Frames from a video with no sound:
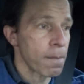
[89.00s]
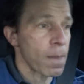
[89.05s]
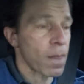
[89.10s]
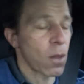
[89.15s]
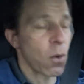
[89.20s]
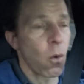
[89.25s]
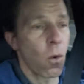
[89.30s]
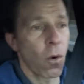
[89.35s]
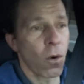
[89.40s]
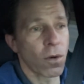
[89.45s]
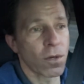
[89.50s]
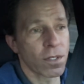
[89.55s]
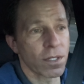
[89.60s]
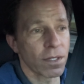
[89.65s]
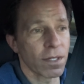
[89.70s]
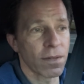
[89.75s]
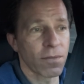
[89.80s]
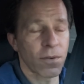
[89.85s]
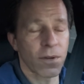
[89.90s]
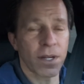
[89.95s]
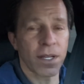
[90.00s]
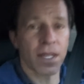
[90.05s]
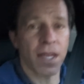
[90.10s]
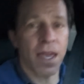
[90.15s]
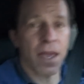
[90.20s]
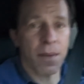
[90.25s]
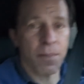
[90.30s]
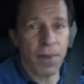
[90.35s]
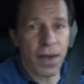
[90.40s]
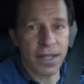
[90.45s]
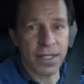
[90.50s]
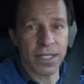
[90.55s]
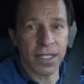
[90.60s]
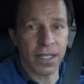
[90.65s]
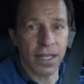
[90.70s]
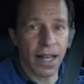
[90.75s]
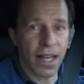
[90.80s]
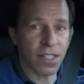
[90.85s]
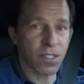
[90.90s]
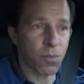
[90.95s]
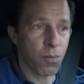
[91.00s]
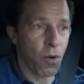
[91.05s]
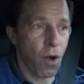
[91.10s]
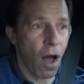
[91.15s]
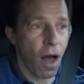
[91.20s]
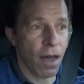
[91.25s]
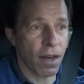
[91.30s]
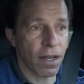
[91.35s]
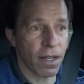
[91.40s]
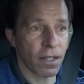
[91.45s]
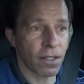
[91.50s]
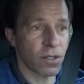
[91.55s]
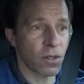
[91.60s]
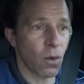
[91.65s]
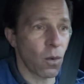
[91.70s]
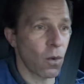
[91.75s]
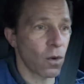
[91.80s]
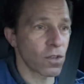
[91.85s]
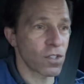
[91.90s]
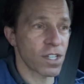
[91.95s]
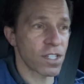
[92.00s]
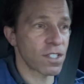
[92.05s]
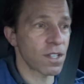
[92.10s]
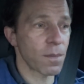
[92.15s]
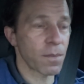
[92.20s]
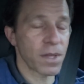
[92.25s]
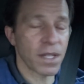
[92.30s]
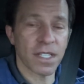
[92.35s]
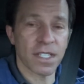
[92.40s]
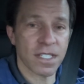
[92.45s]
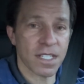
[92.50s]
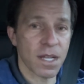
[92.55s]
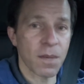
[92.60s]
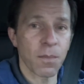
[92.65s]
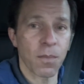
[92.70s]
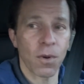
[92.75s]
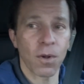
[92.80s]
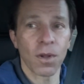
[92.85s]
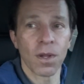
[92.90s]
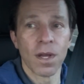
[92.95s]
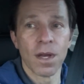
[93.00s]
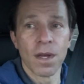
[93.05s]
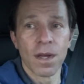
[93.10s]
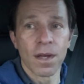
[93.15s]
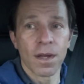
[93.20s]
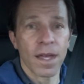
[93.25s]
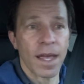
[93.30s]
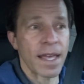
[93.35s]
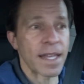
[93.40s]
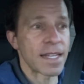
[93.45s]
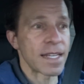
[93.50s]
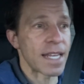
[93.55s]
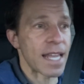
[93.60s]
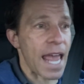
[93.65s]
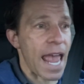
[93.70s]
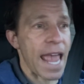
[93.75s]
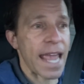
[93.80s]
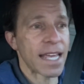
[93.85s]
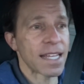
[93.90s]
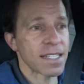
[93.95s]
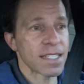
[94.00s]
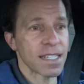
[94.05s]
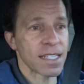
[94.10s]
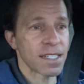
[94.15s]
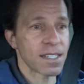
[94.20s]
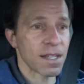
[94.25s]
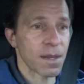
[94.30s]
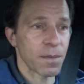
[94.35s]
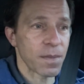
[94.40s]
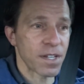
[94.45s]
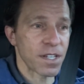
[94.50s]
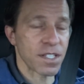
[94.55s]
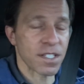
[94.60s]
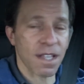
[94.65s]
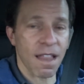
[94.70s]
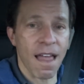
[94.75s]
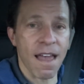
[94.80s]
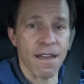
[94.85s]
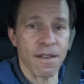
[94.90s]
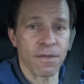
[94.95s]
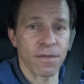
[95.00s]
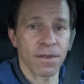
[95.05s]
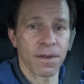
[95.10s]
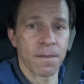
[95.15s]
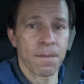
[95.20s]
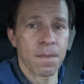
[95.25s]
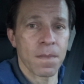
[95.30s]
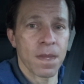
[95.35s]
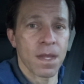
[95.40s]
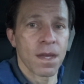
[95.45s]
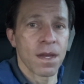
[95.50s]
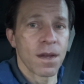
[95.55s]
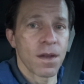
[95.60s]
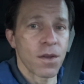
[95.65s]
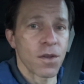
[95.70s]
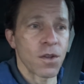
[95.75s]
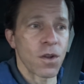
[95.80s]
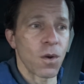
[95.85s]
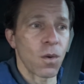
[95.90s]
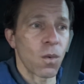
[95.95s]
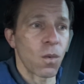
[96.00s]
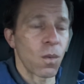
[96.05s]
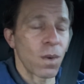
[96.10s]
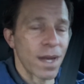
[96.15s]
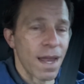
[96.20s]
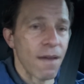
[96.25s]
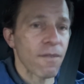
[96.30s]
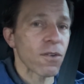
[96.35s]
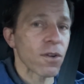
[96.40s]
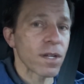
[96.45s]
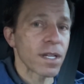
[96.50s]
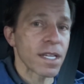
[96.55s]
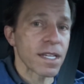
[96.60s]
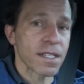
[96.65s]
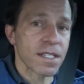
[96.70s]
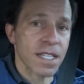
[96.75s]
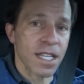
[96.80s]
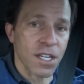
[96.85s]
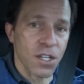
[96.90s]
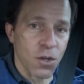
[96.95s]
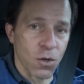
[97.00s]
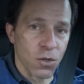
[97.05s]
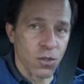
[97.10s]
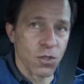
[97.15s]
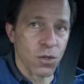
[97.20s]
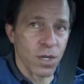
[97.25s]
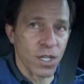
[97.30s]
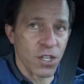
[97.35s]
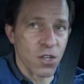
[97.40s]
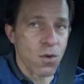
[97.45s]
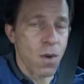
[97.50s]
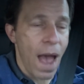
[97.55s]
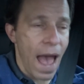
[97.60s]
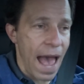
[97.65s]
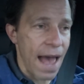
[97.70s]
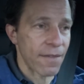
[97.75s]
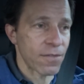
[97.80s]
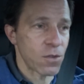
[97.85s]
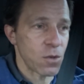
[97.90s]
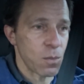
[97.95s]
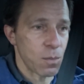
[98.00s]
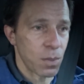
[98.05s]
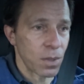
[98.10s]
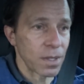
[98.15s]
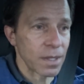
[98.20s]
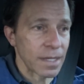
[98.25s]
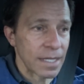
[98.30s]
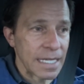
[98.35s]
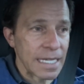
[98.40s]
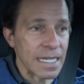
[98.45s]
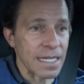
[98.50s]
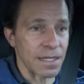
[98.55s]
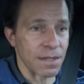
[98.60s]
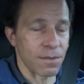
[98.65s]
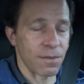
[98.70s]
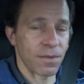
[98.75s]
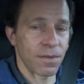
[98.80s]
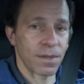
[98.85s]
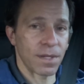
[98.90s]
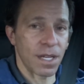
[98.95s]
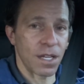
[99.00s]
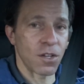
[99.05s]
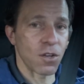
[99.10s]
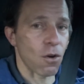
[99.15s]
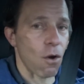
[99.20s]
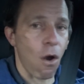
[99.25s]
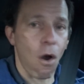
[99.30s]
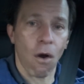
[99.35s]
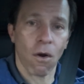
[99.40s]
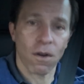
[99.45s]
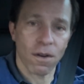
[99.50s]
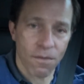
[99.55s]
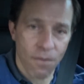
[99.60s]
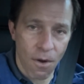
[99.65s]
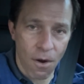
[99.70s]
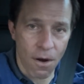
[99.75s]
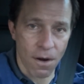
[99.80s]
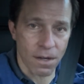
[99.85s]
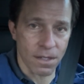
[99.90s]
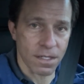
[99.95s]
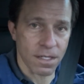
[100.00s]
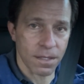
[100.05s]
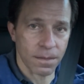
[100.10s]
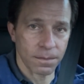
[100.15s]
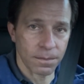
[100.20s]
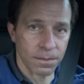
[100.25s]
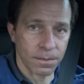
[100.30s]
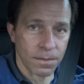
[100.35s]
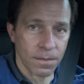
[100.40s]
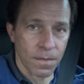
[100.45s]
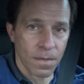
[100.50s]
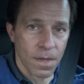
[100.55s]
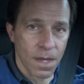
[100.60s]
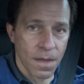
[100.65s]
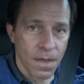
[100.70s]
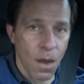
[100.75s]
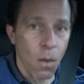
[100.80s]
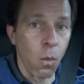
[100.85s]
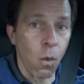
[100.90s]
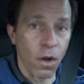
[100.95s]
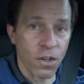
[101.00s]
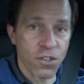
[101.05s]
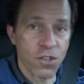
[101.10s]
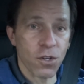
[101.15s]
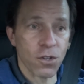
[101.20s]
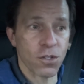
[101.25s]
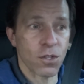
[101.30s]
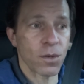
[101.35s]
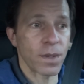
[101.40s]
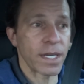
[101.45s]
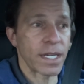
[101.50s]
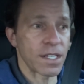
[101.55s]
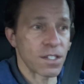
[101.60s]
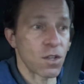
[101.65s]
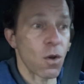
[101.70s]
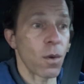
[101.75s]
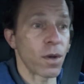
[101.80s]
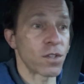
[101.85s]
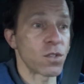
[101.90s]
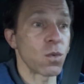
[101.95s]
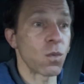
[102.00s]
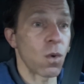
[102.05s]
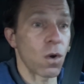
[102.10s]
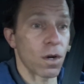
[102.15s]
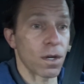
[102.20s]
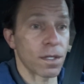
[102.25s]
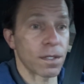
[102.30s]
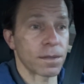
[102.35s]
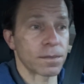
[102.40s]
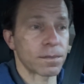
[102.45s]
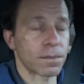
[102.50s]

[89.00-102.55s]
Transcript: or delivering a best-in-class product or just something simple, enhancing somebody's life, whatever it is that you're doing, you have to believe in your heart of heart that what you're doing is going to work.